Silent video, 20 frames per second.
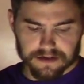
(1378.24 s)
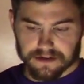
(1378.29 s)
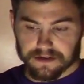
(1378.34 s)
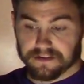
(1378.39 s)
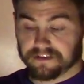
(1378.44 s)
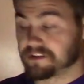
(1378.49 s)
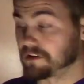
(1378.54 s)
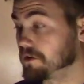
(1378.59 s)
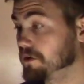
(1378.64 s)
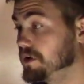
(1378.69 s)

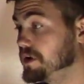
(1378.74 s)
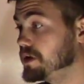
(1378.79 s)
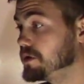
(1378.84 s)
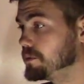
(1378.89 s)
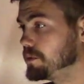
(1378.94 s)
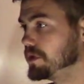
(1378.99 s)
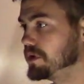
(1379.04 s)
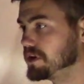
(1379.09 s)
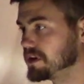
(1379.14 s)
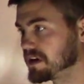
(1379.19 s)
So
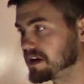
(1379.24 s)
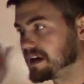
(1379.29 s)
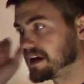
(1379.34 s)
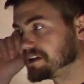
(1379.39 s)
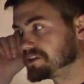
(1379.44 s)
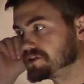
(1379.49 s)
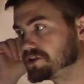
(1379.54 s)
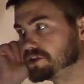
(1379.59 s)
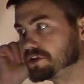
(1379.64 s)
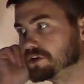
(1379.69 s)
we'll
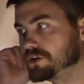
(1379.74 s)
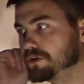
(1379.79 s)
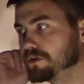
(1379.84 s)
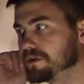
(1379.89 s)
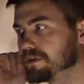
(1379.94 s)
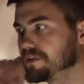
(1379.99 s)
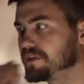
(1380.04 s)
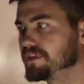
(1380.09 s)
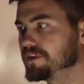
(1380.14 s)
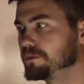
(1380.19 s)
get to
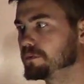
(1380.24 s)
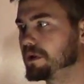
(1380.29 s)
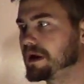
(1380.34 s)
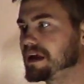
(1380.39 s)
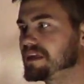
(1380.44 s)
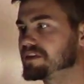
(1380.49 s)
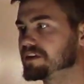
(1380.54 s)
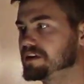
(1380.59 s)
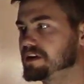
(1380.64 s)
the way the